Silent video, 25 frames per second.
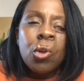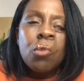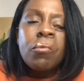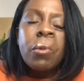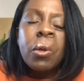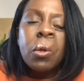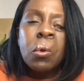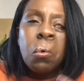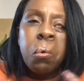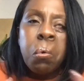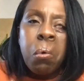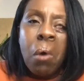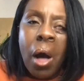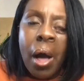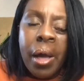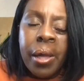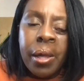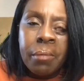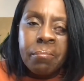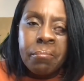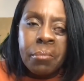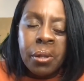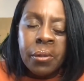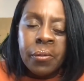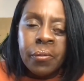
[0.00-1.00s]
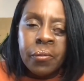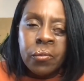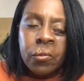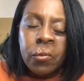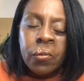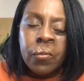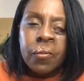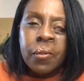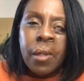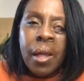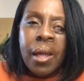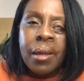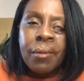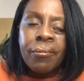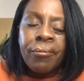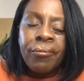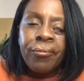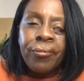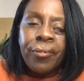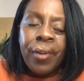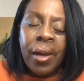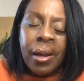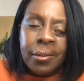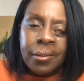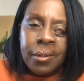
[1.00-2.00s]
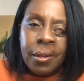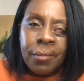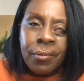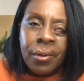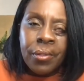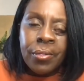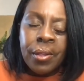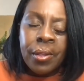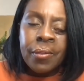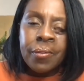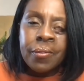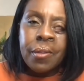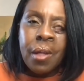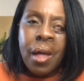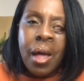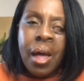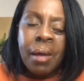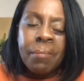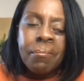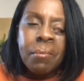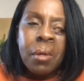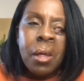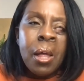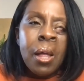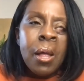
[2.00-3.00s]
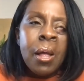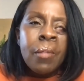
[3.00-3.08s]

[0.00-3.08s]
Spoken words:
requirements to stay effective at this time.